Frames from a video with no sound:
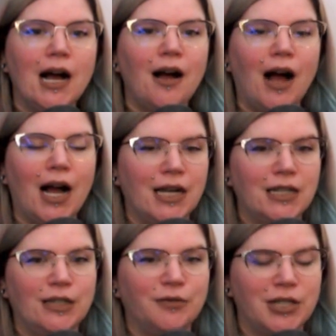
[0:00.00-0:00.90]

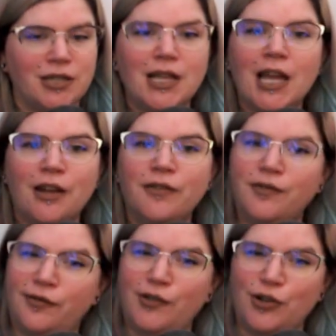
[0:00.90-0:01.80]
I wish they had a
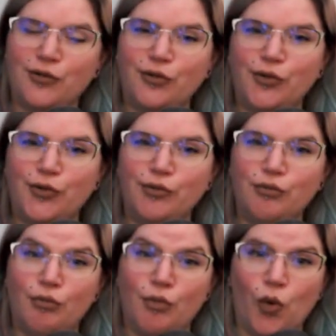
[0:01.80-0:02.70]
few
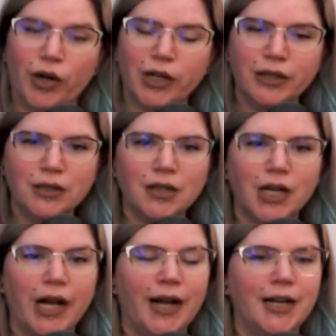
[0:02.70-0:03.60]
more.
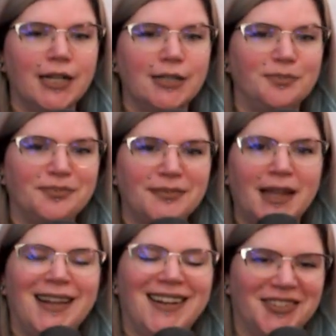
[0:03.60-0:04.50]
And
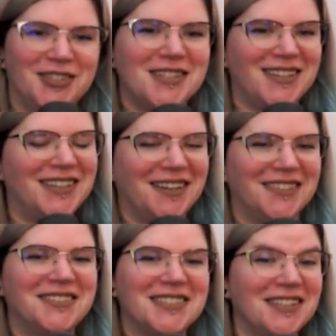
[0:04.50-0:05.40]
I wish their
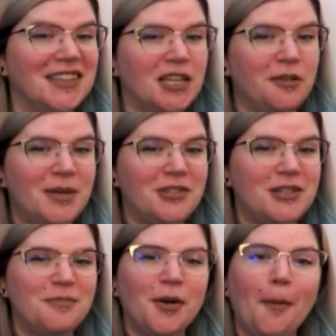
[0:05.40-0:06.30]
yarn was a little bit
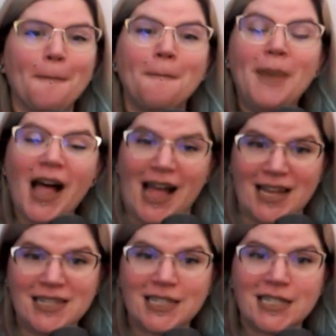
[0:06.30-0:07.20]
cheaper,
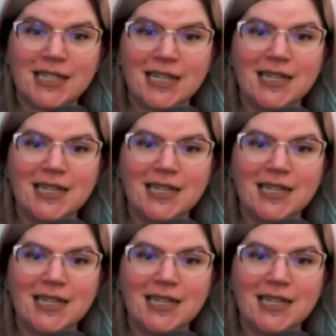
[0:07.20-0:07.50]
but